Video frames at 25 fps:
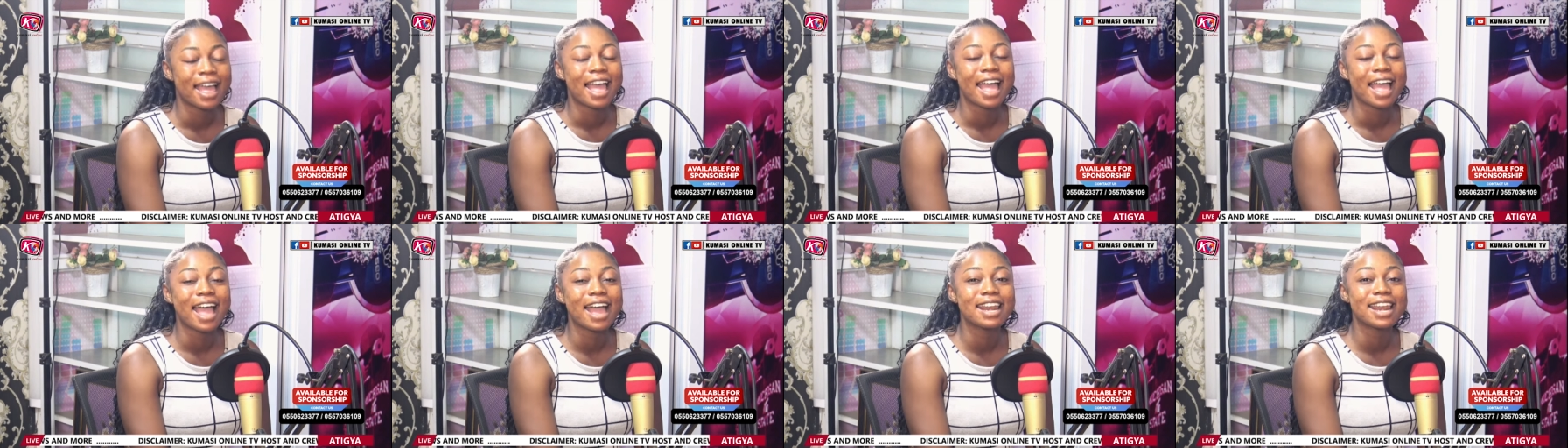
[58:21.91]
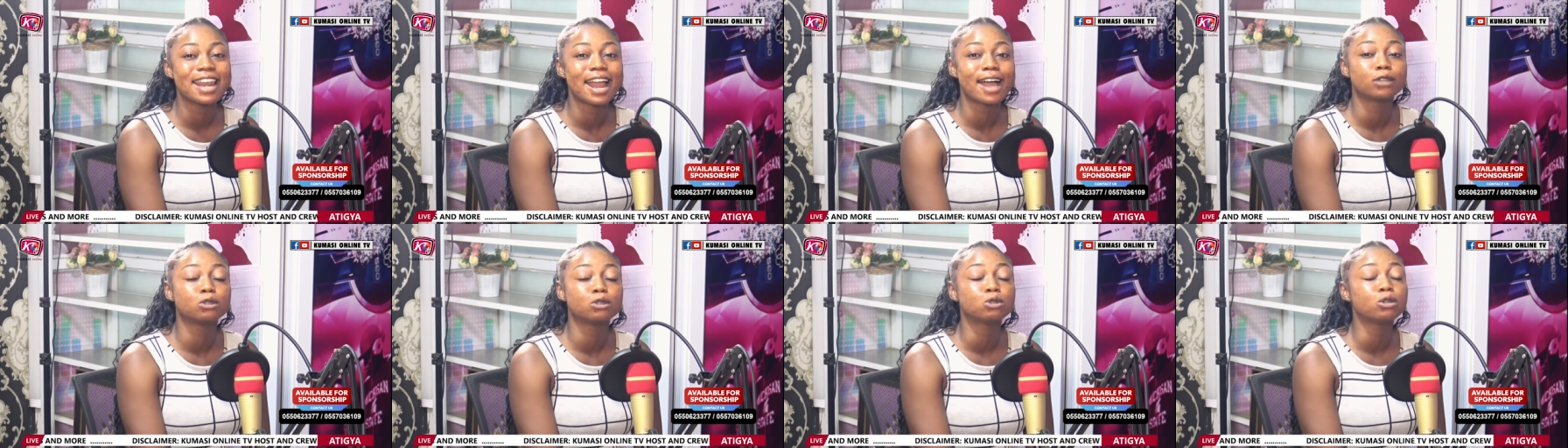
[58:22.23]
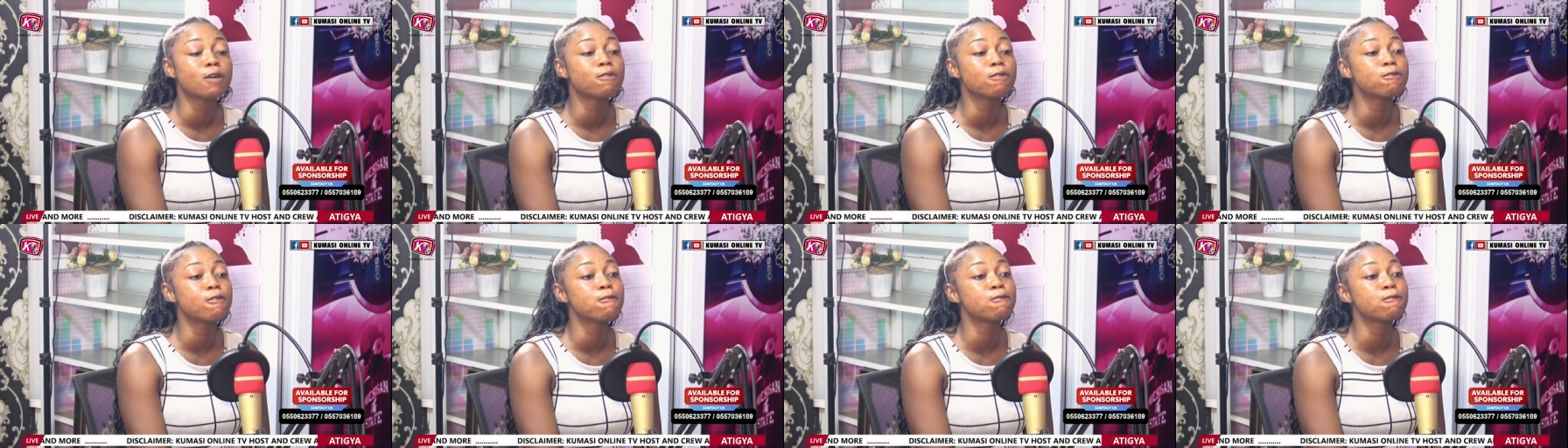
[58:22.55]
and now
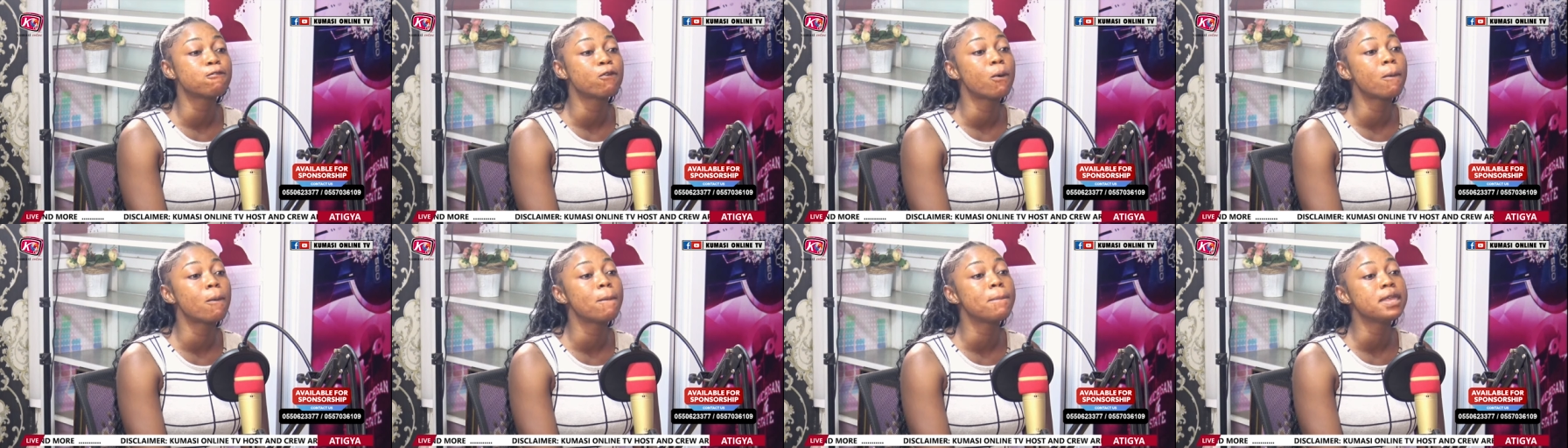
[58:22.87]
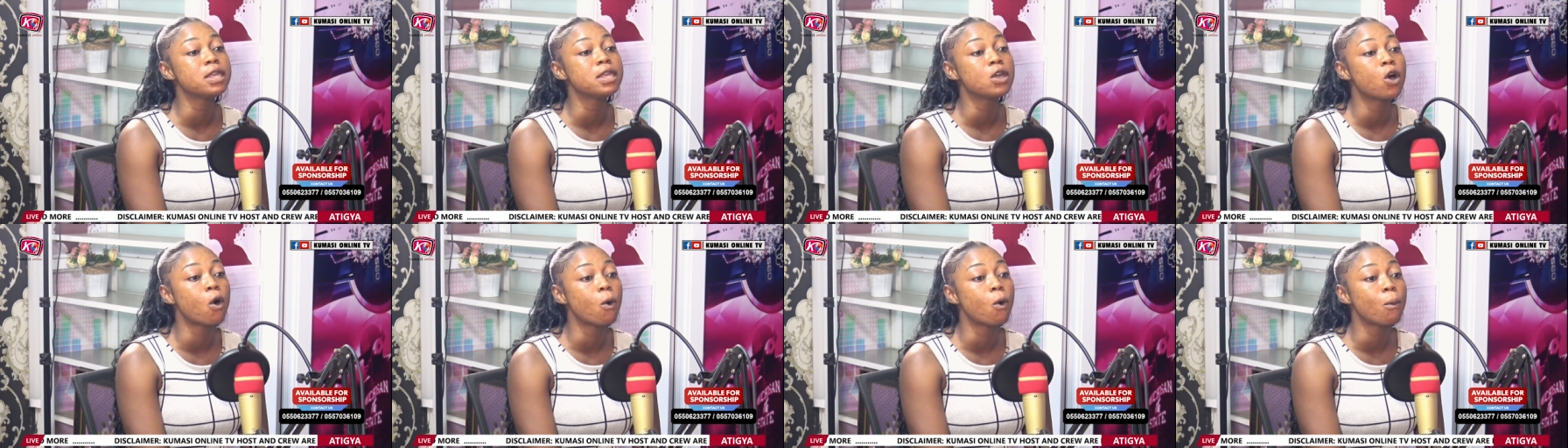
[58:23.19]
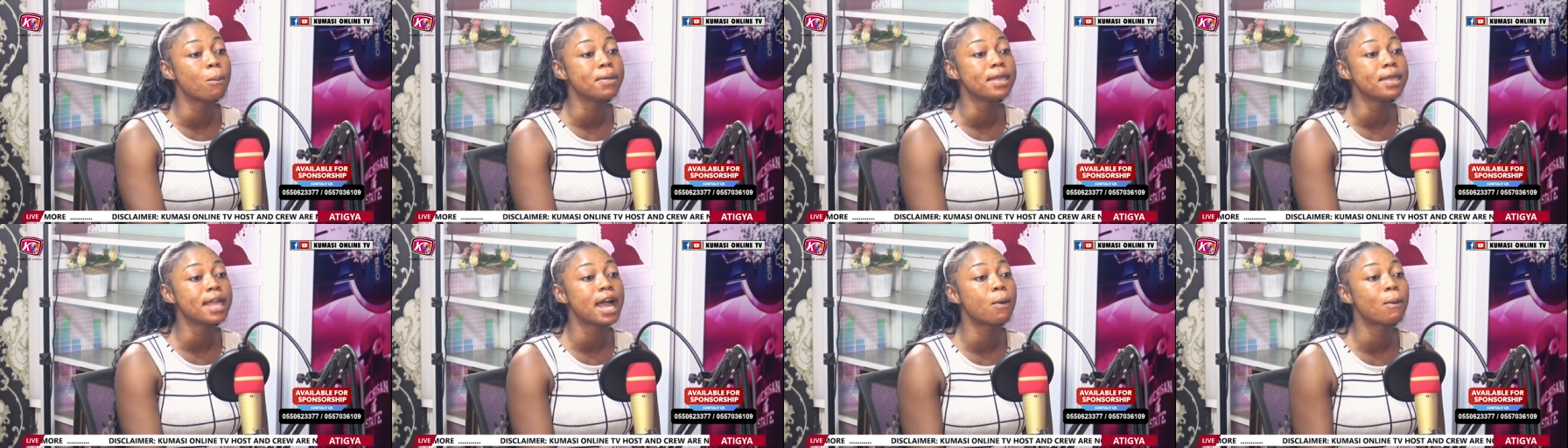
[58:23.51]
sofofo bi
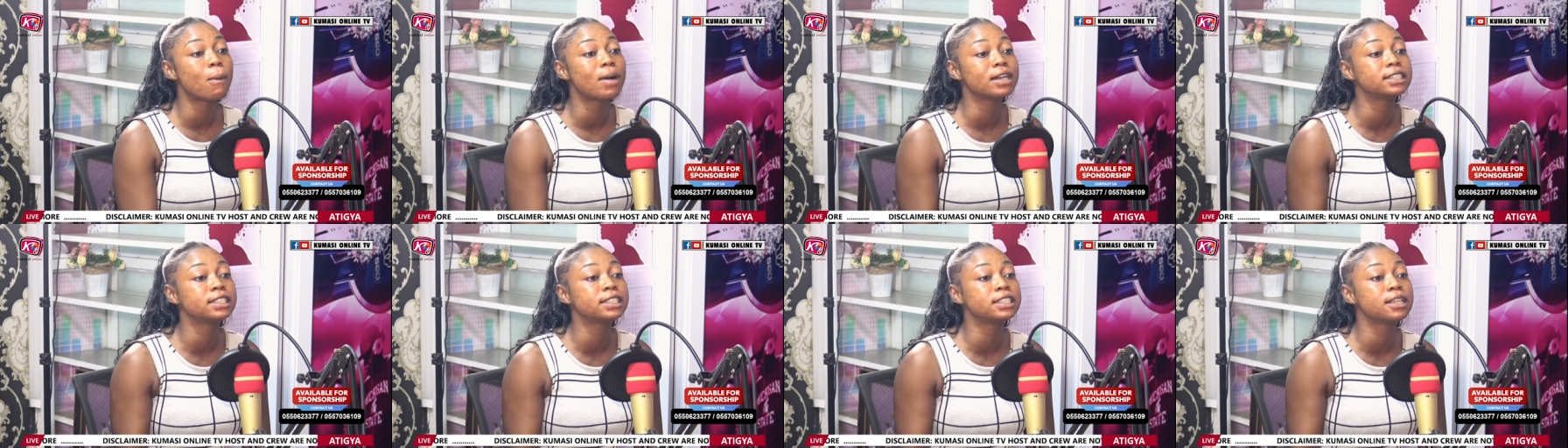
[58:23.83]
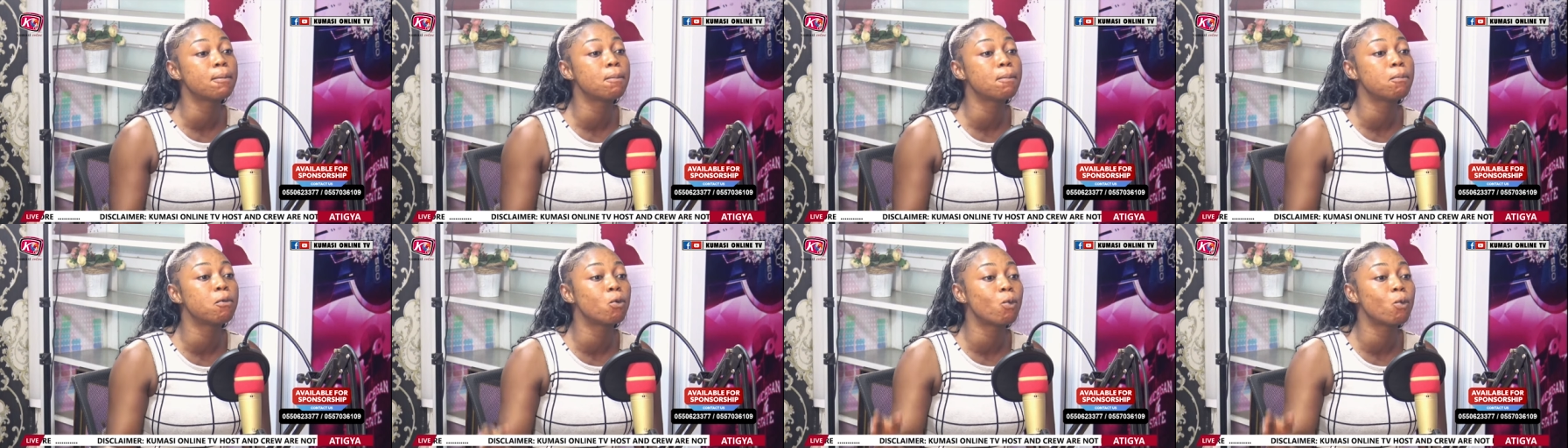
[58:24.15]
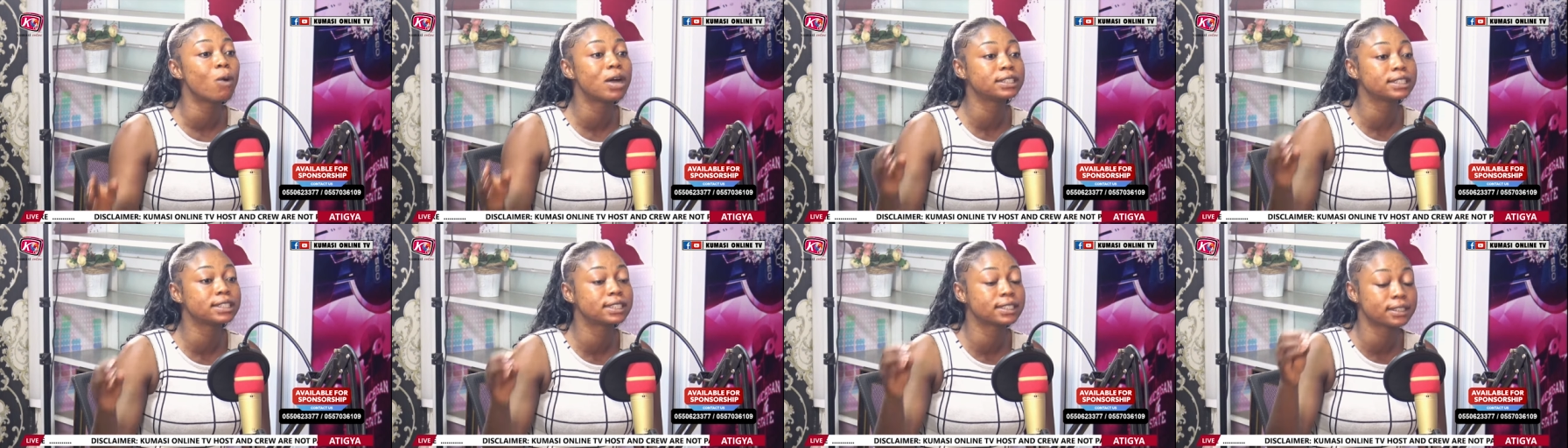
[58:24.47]
obi a wa she
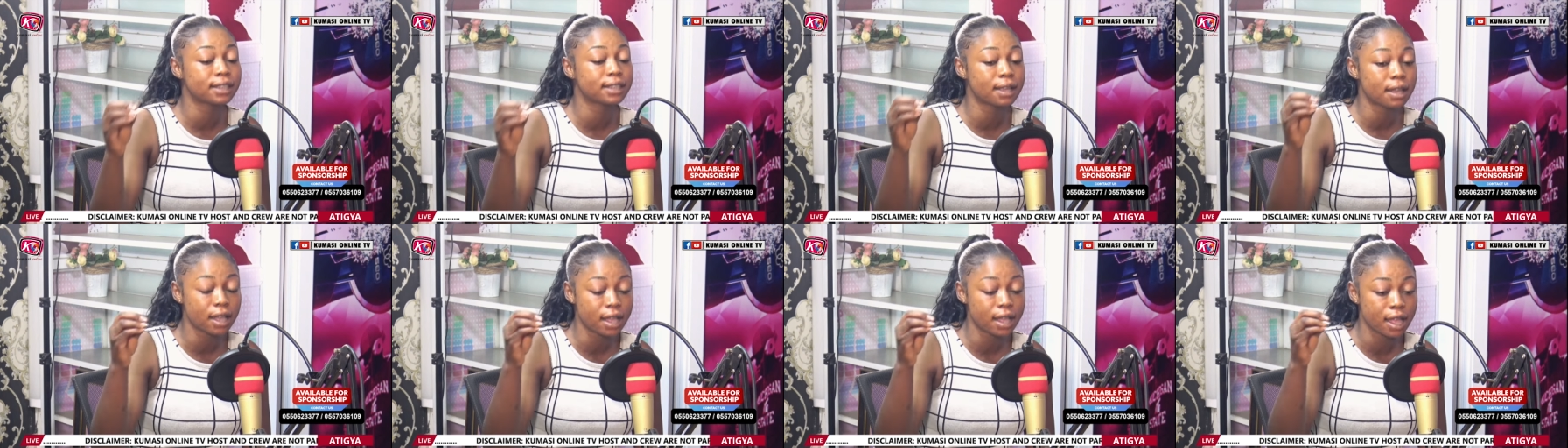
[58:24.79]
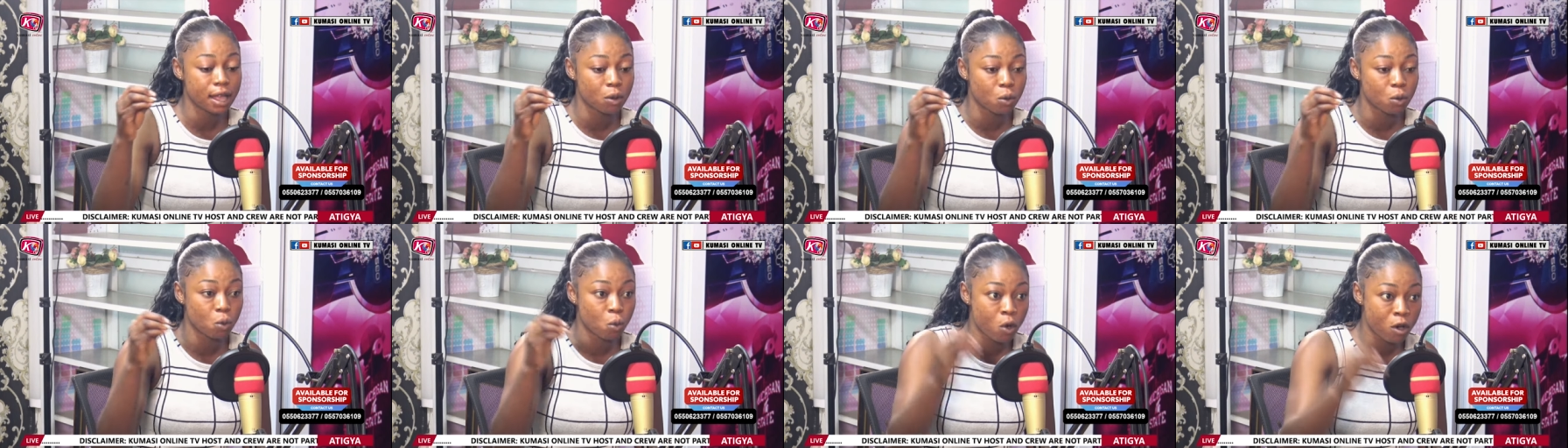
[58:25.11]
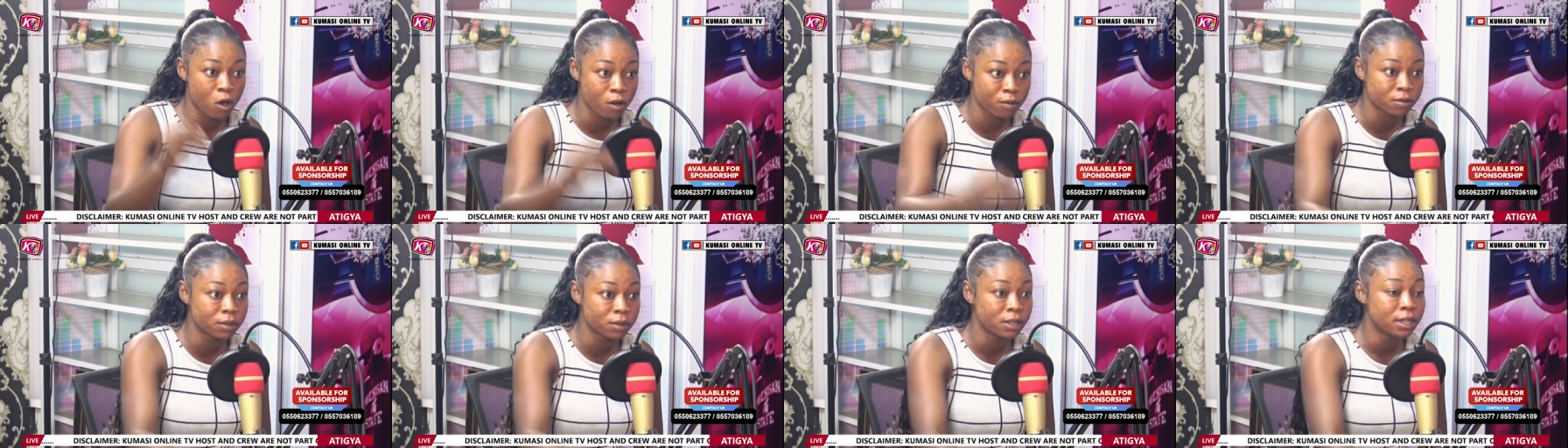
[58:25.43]

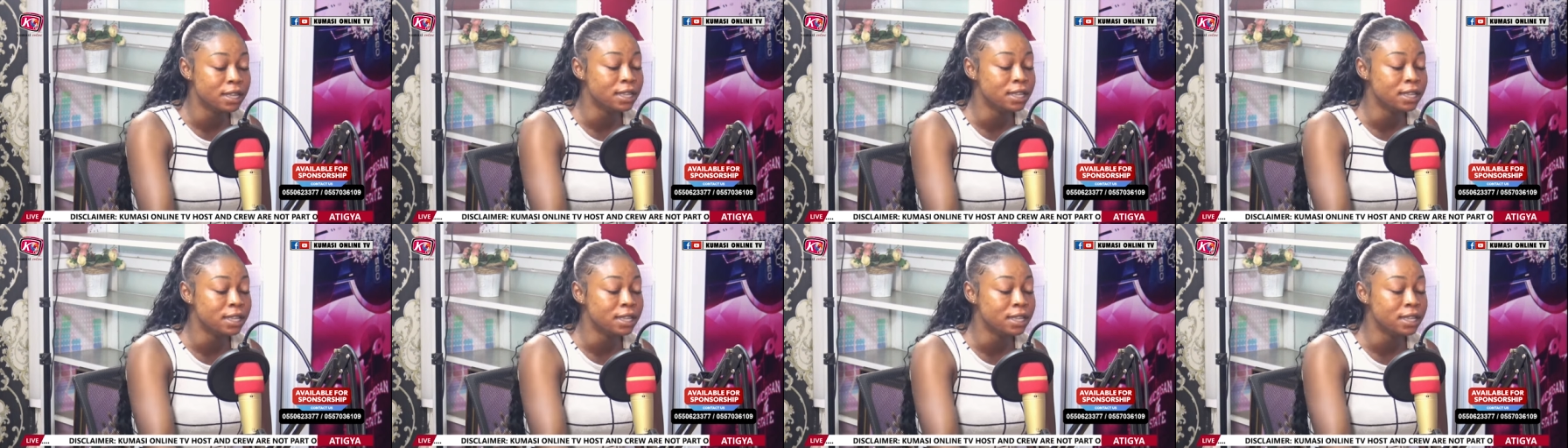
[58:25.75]
enkom